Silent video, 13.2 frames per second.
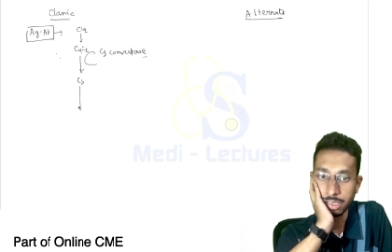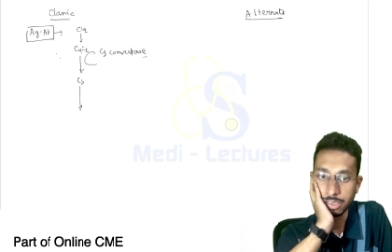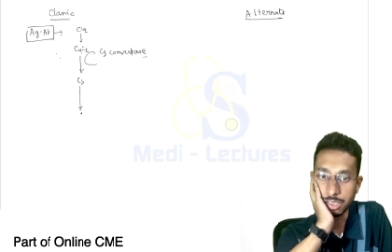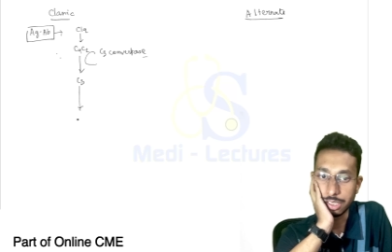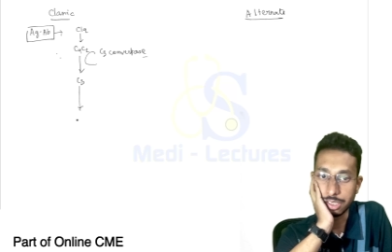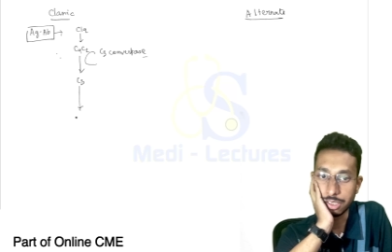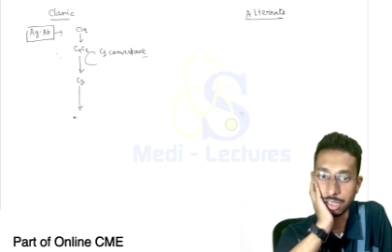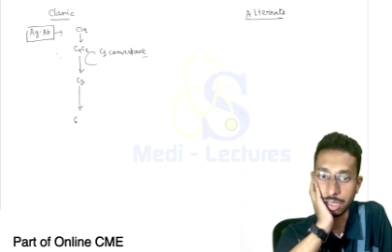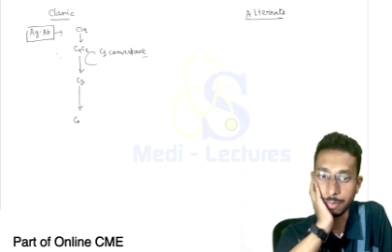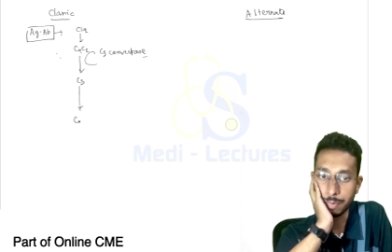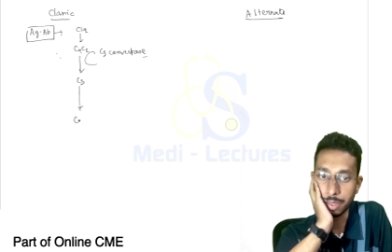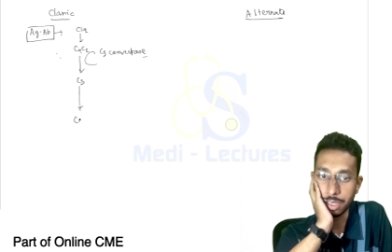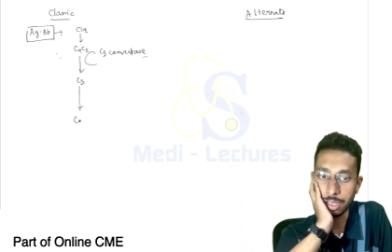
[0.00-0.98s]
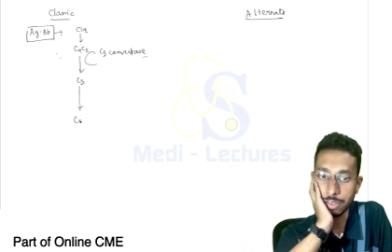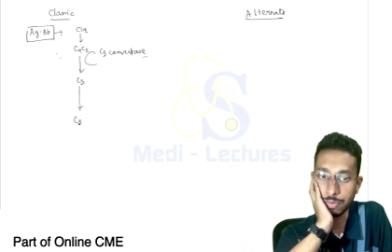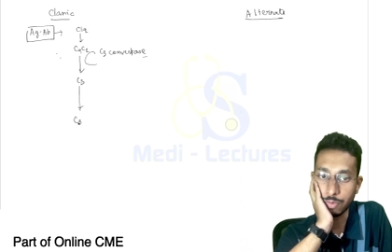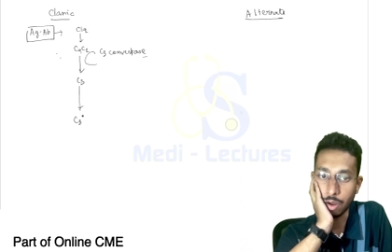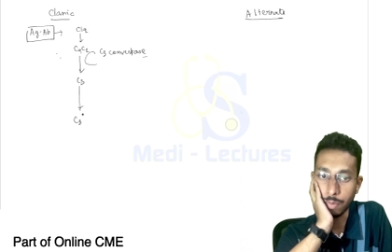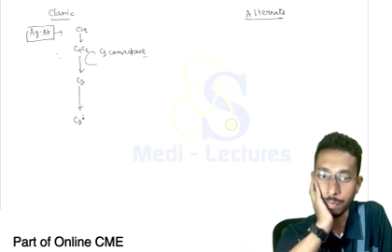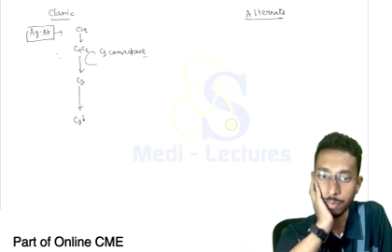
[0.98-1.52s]
C3B is
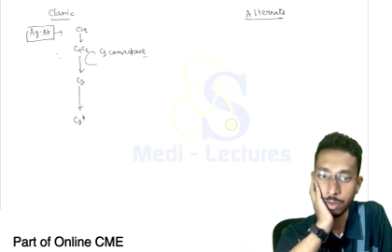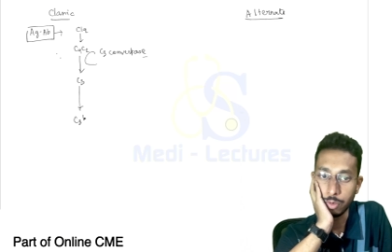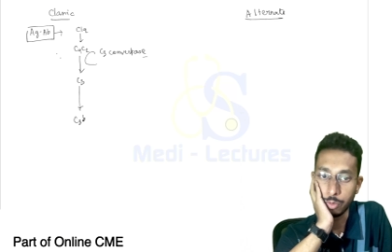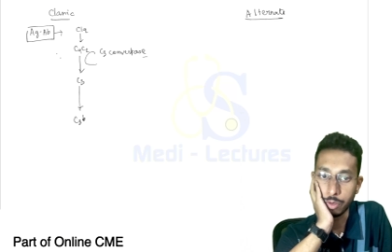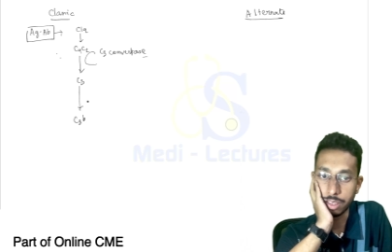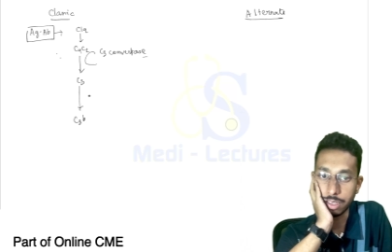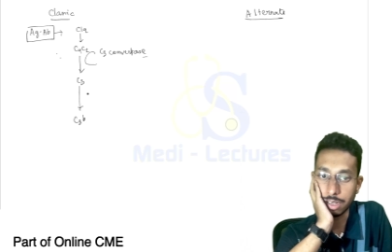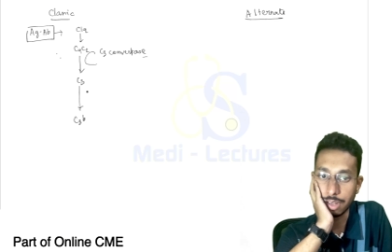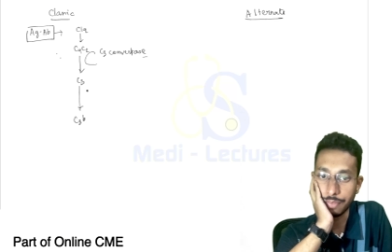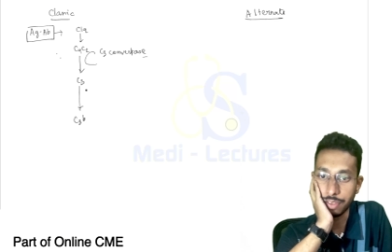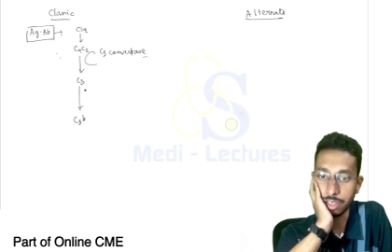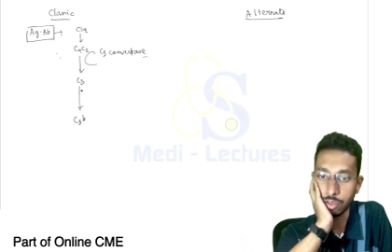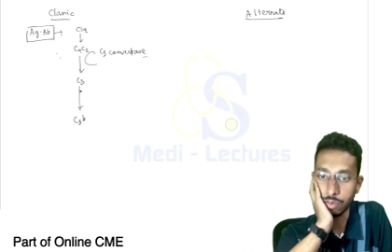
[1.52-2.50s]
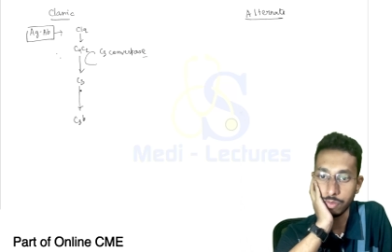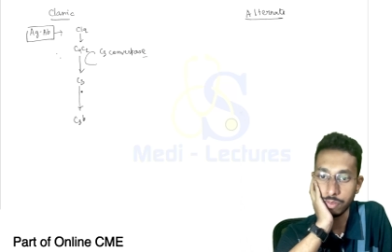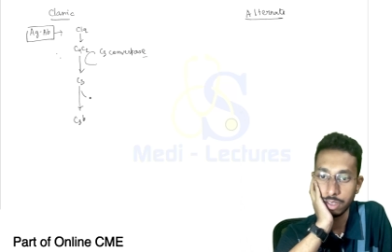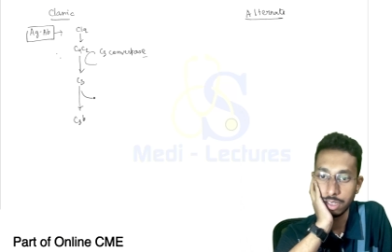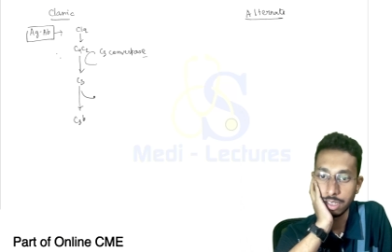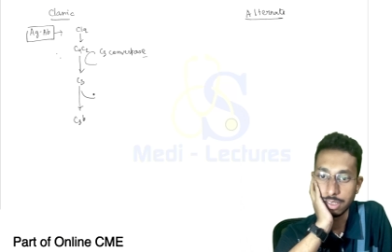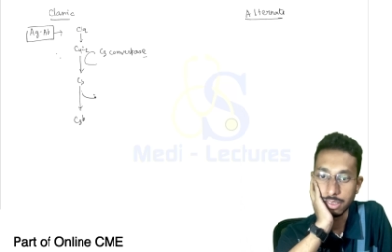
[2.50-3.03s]
formed which cleavage of
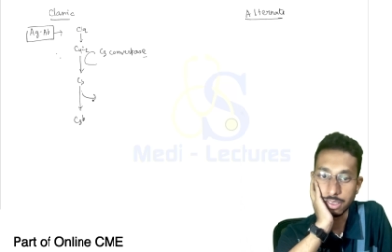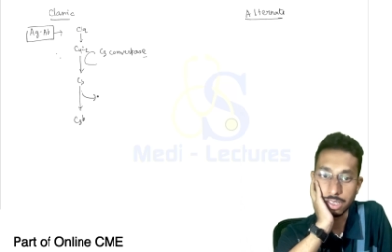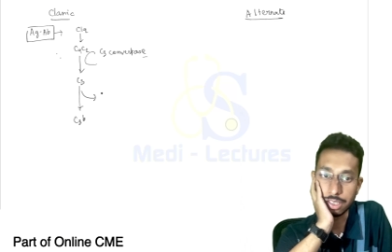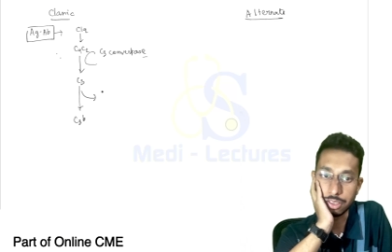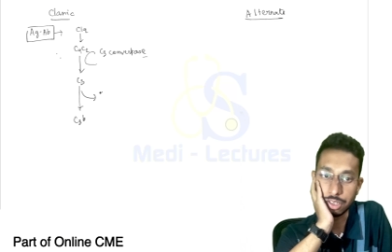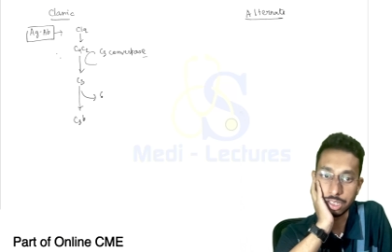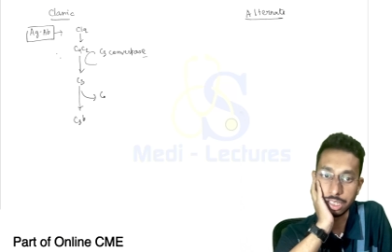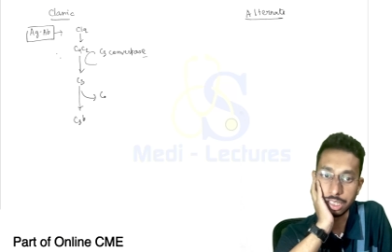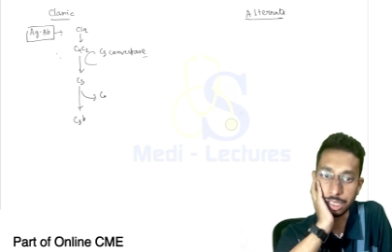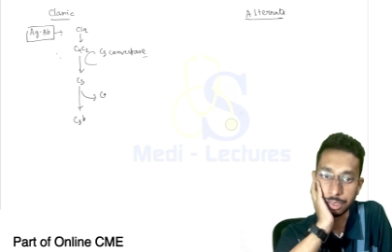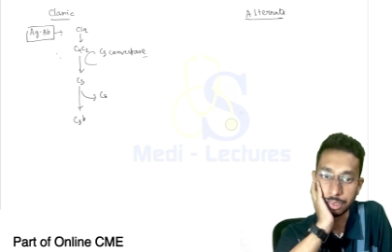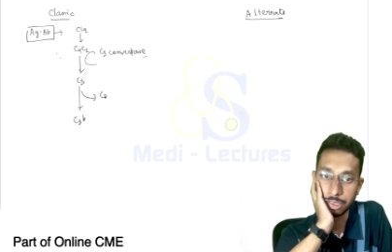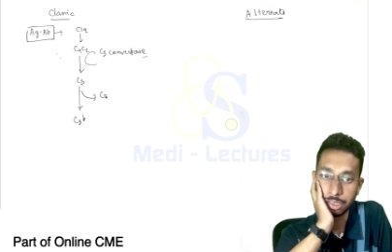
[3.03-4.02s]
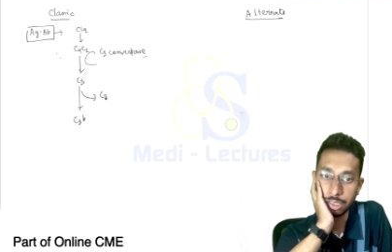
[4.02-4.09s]
C3D.